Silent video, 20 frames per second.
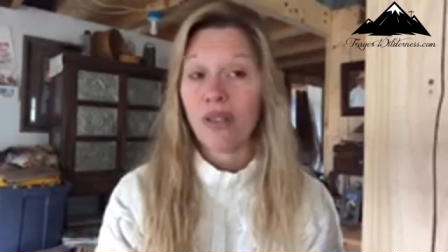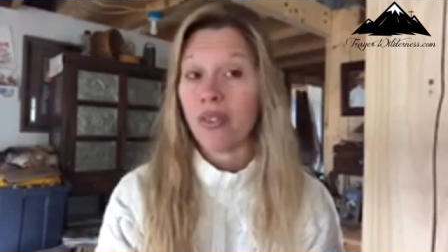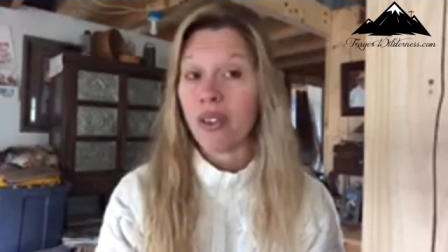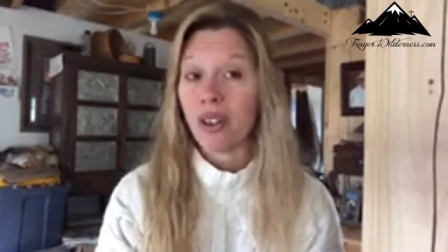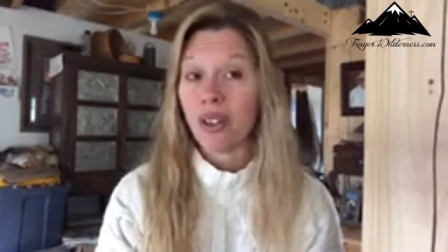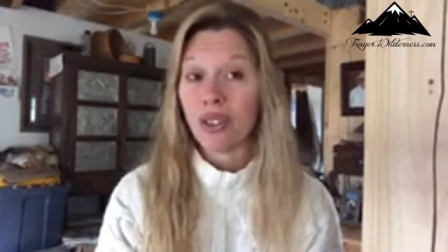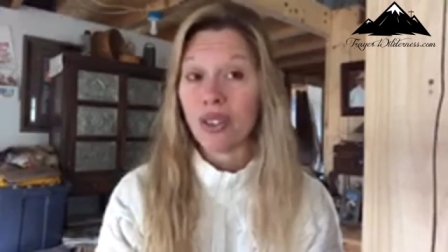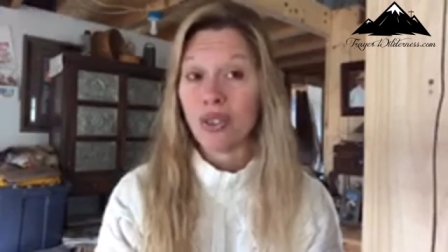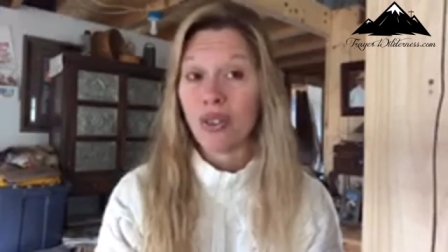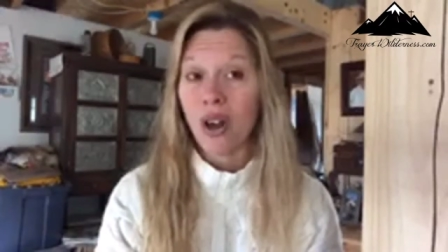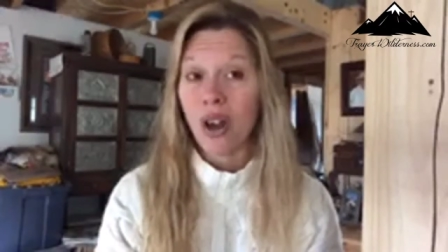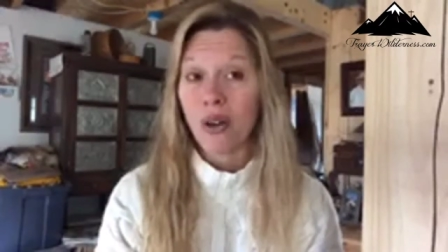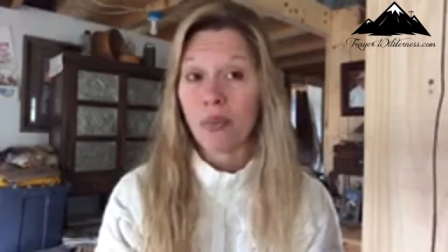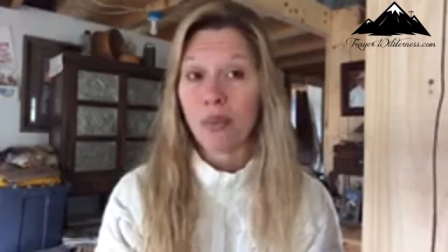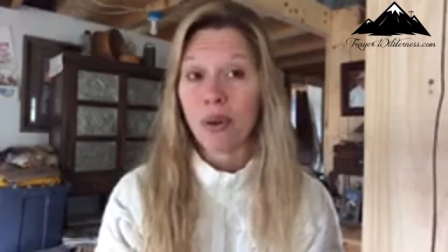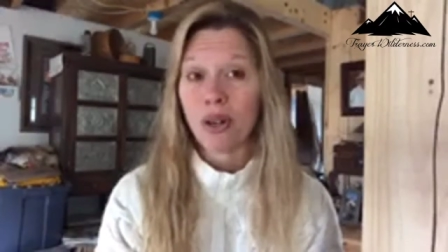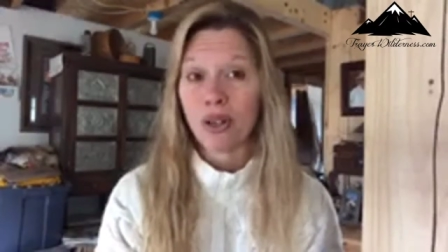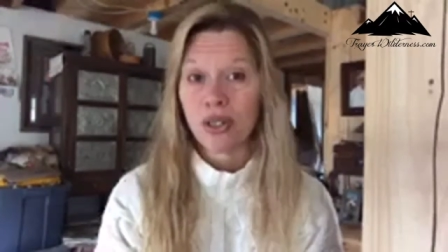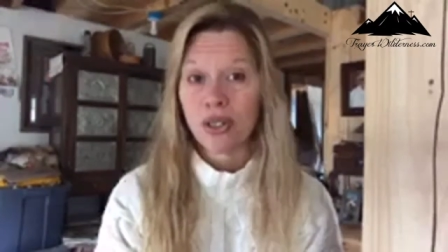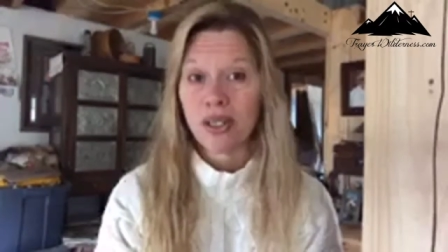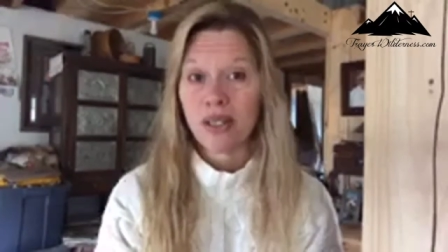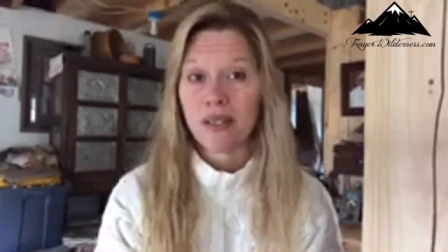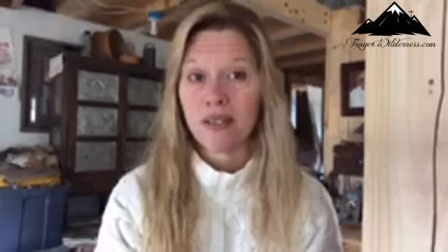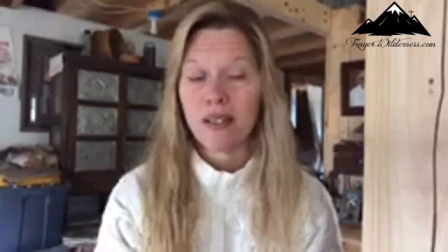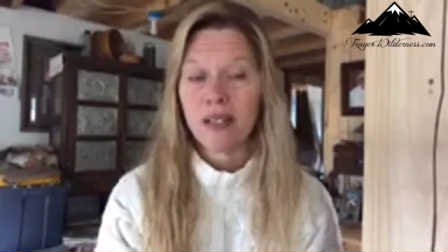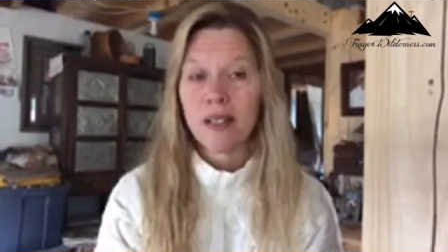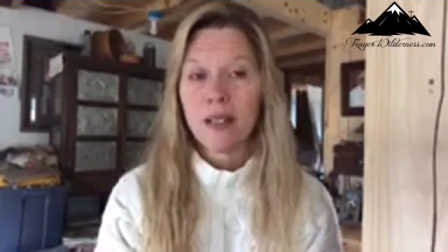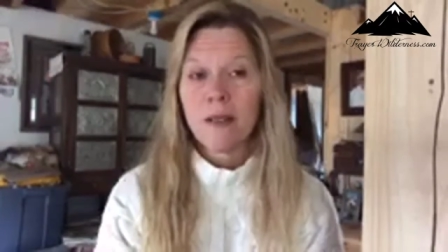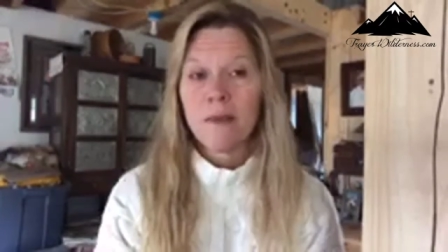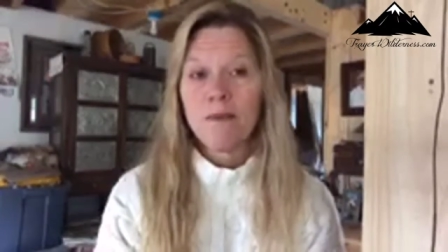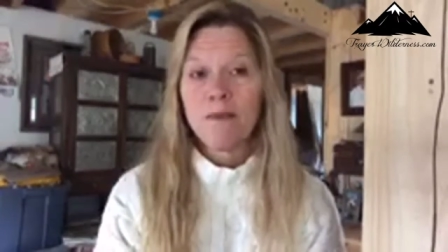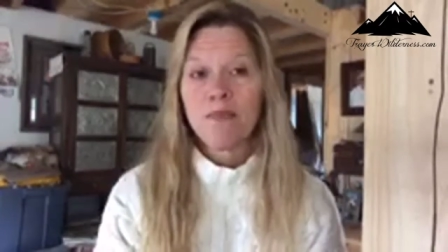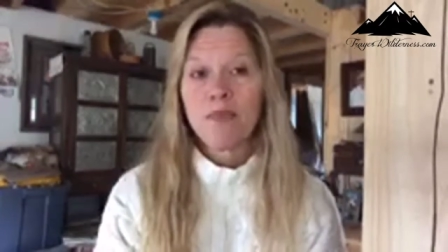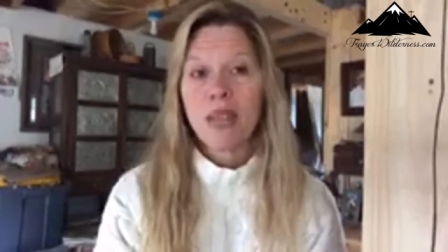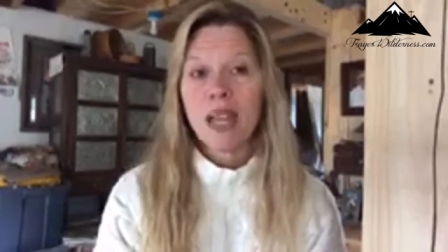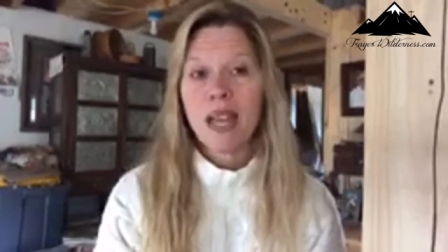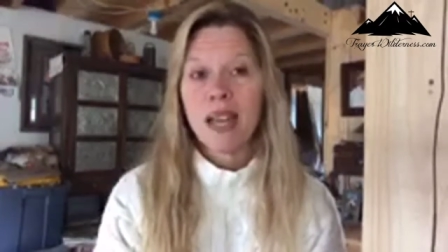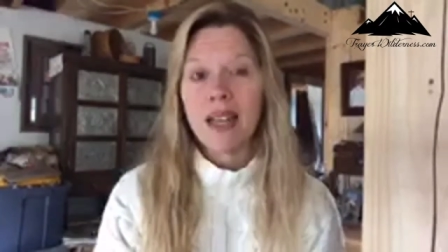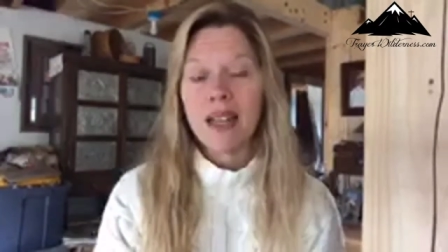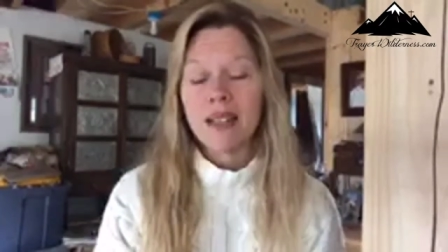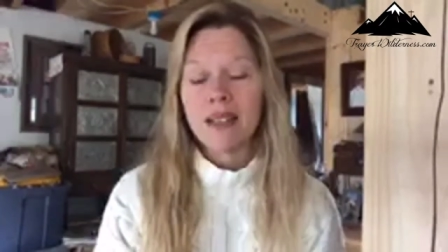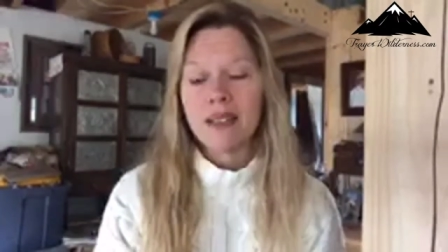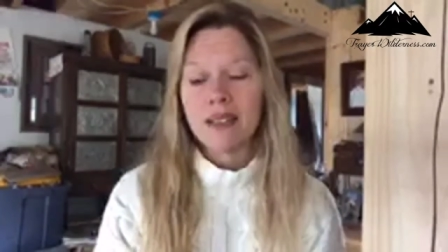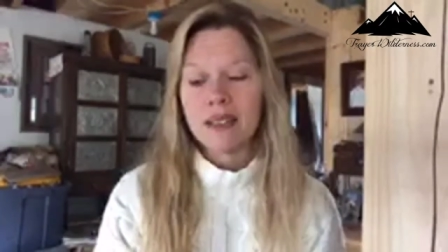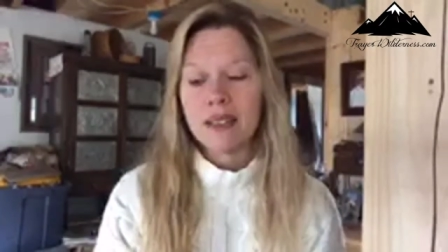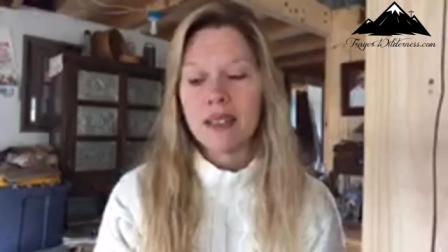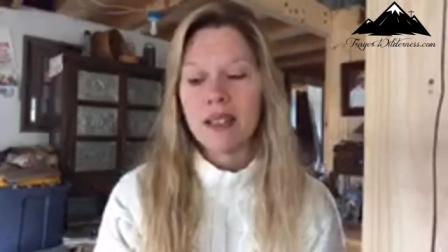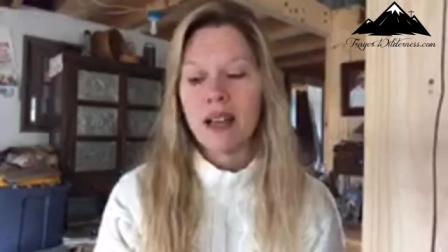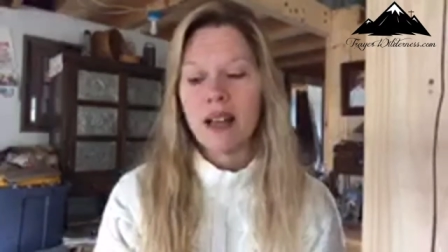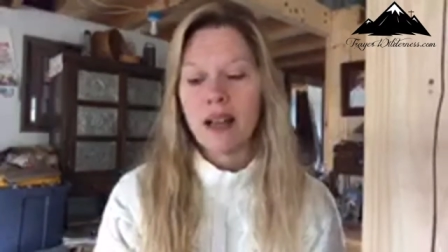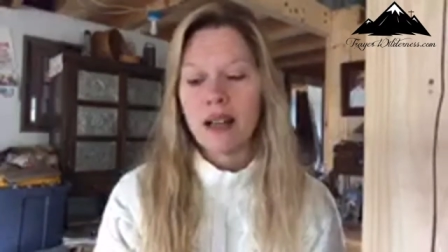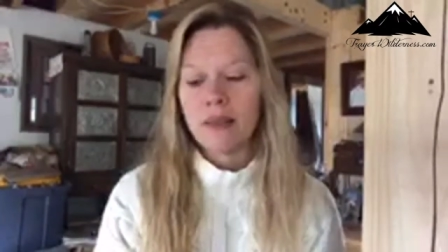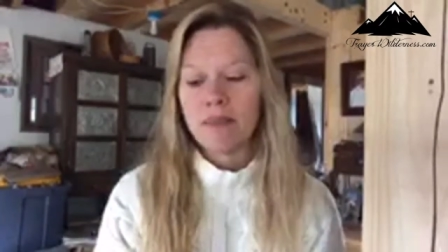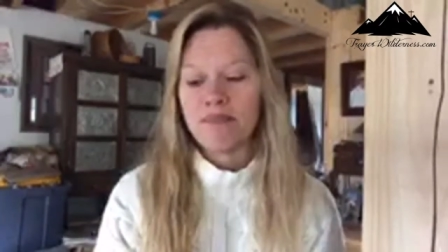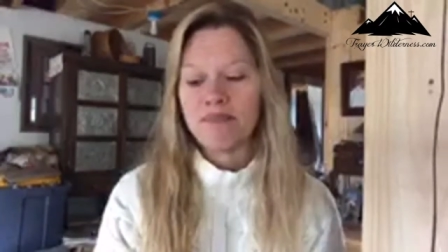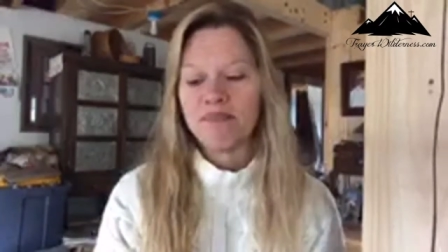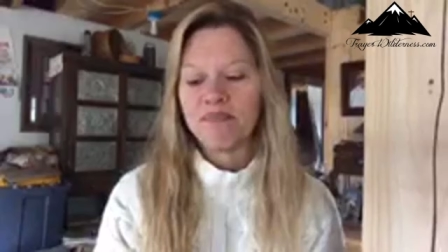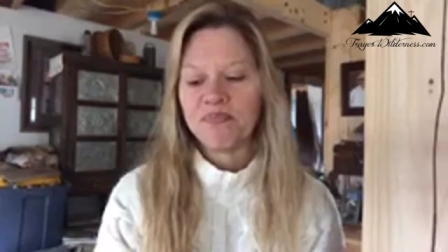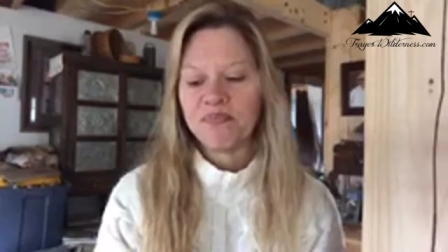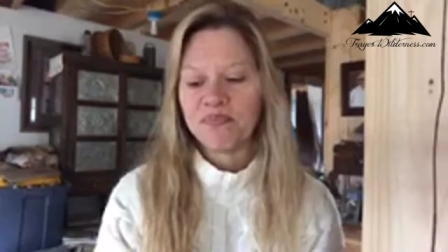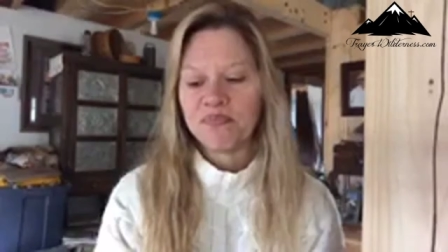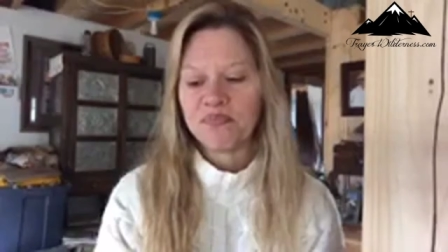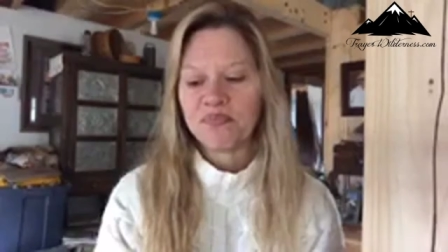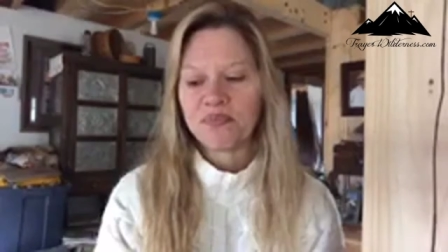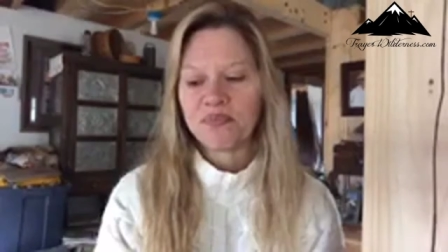a very strong person and um,